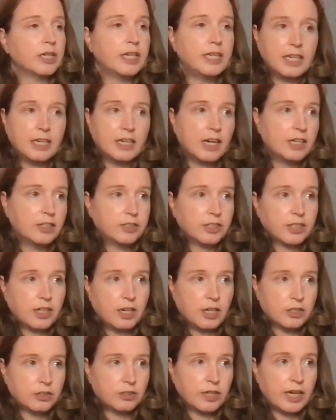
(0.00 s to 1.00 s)
He didn't honor the
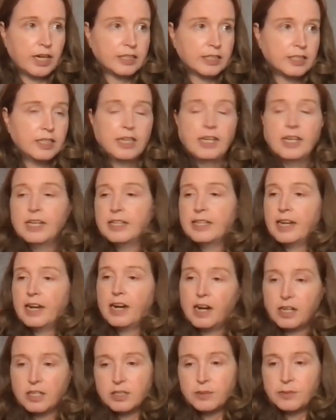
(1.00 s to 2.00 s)
contract. They
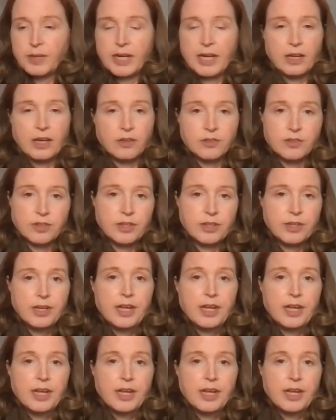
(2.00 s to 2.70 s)
hired somebody else.